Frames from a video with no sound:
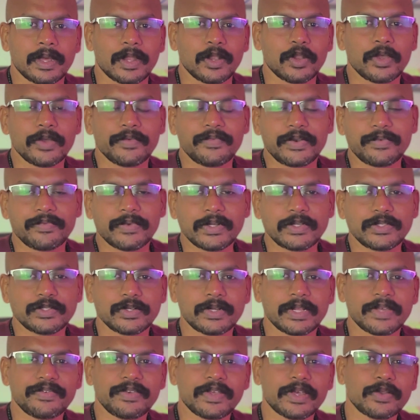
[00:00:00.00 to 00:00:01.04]
everyone,
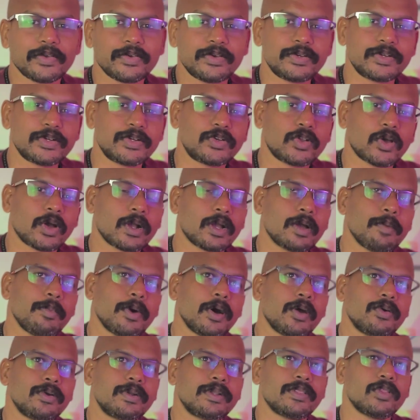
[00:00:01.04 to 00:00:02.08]
today we are going to talk
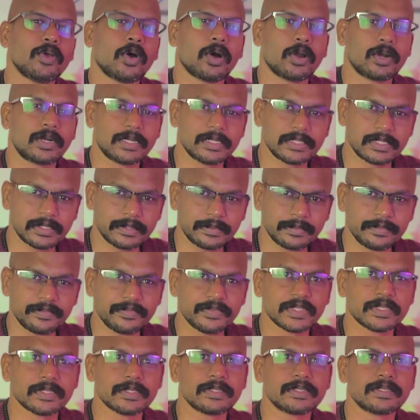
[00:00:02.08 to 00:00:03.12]
about autism,
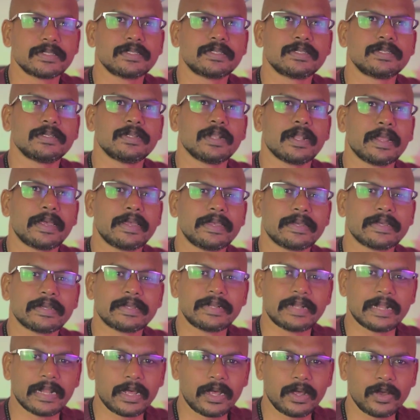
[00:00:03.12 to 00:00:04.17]
which is
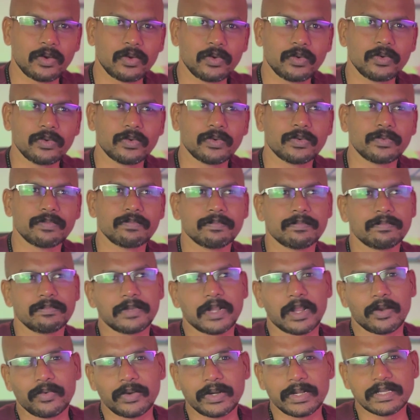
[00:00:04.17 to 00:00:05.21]
like
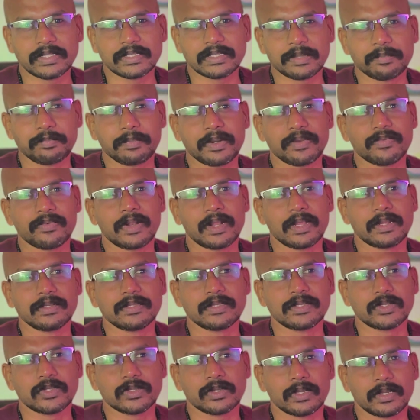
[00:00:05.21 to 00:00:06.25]
nowadays the
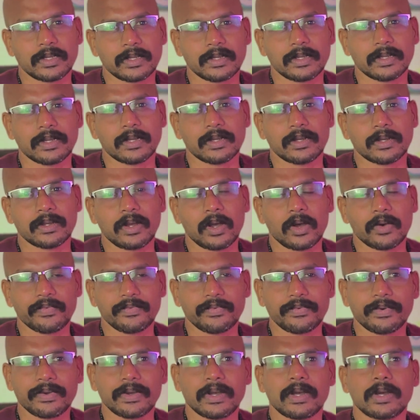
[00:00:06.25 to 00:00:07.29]
prevalence of
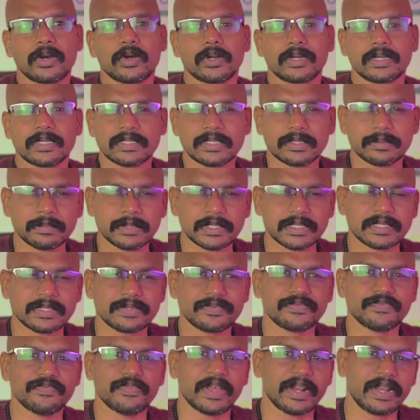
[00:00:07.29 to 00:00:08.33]
autism
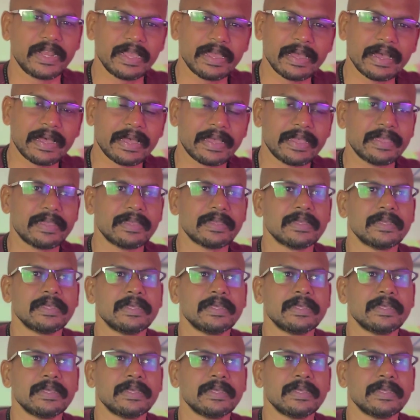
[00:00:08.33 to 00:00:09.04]
is very high.